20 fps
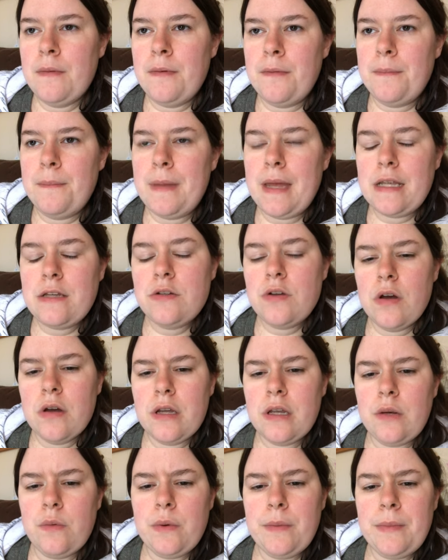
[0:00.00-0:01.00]
men
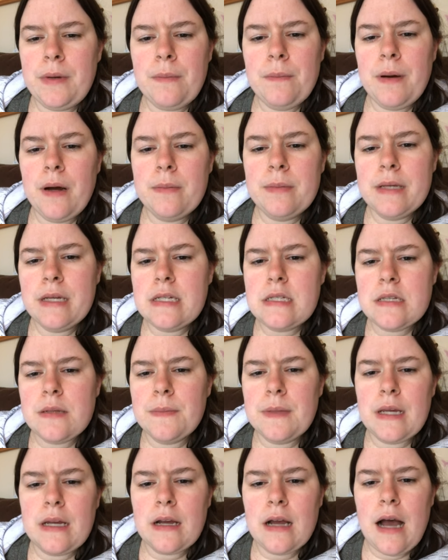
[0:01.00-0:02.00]
talking to women in public is
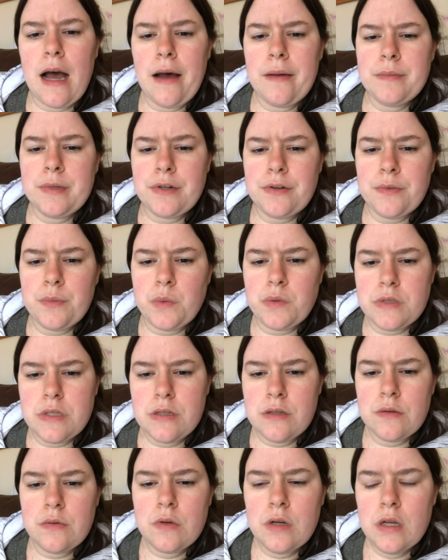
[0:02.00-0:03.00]
something a commoner would
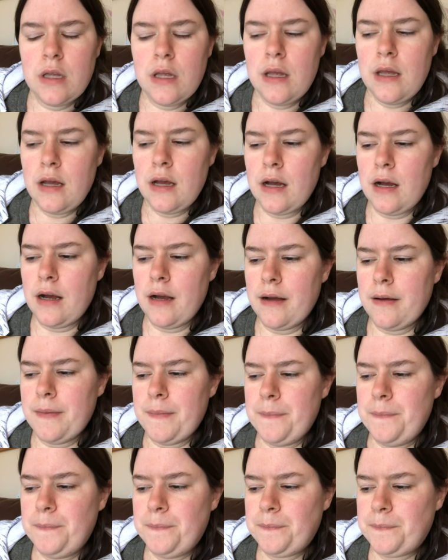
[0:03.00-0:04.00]
do.
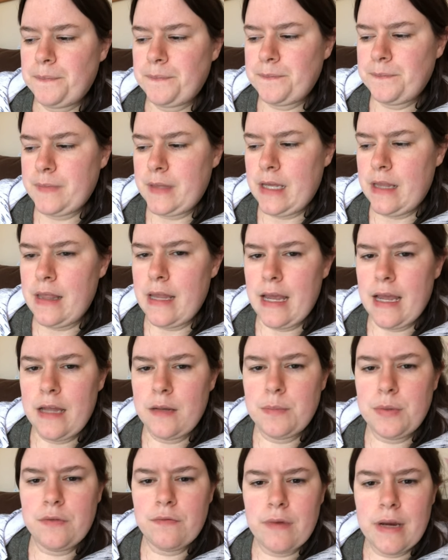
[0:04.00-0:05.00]
Um, and they
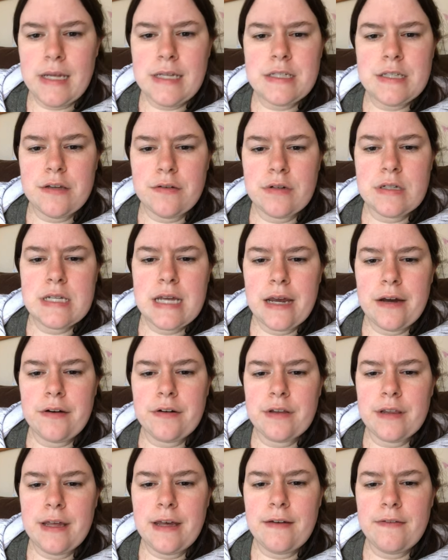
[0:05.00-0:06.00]
had been raised their
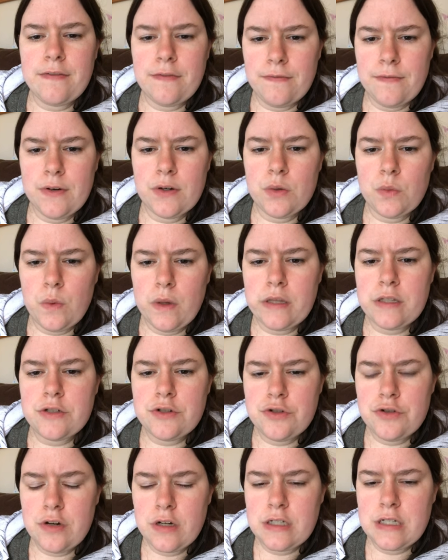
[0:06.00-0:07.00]
entire life and very well
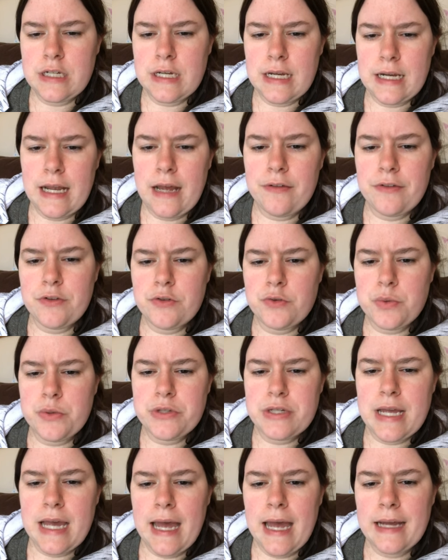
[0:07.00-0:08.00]
instructed on how they're
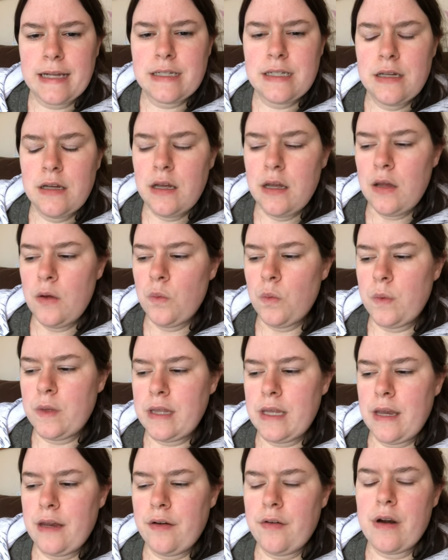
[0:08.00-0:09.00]
supposed to act when
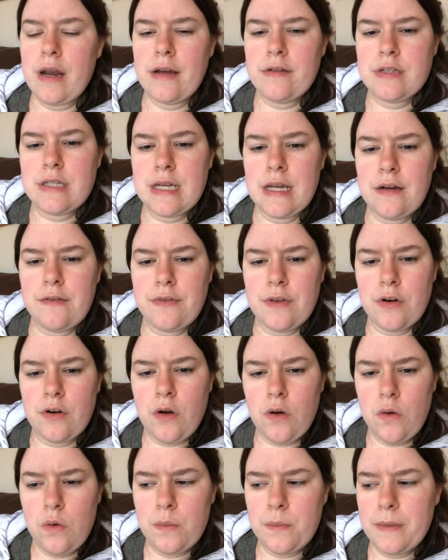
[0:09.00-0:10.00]
they are outside of their
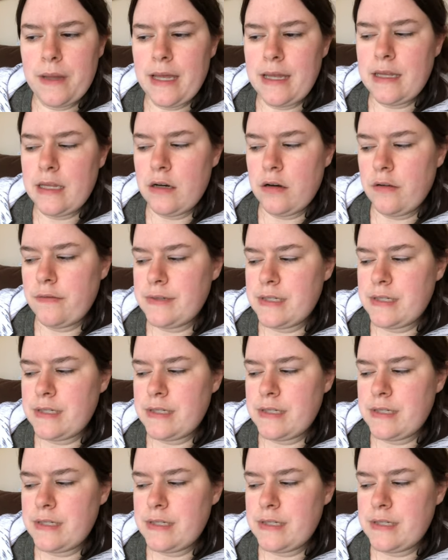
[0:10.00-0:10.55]
home and then all of a